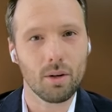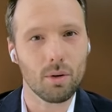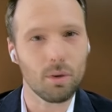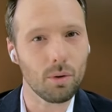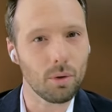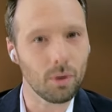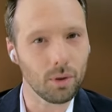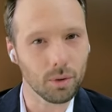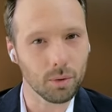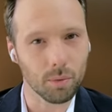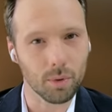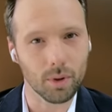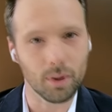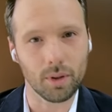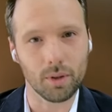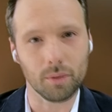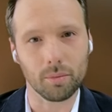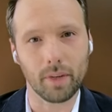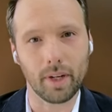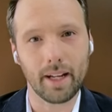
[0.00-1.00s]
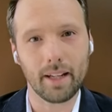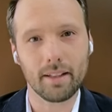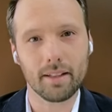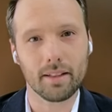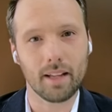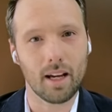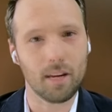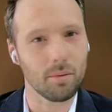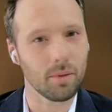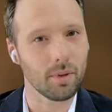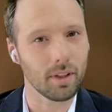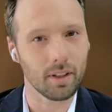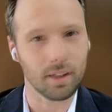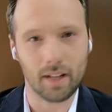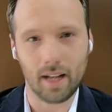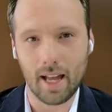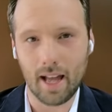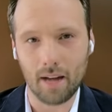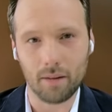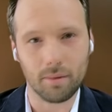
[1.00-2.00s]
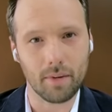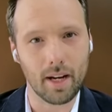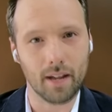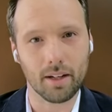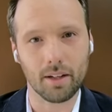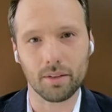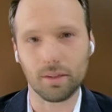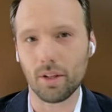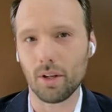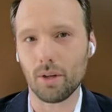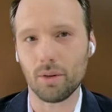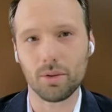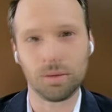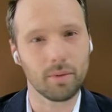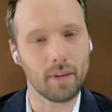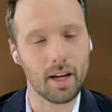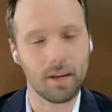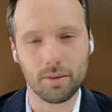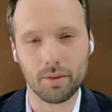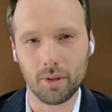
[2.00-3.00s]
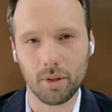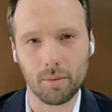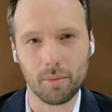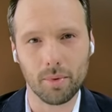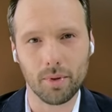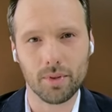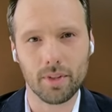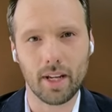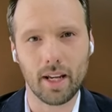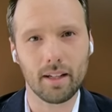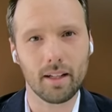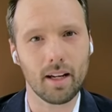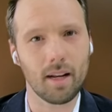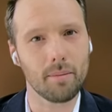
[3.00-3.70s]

old world rates that were at record lows around 2%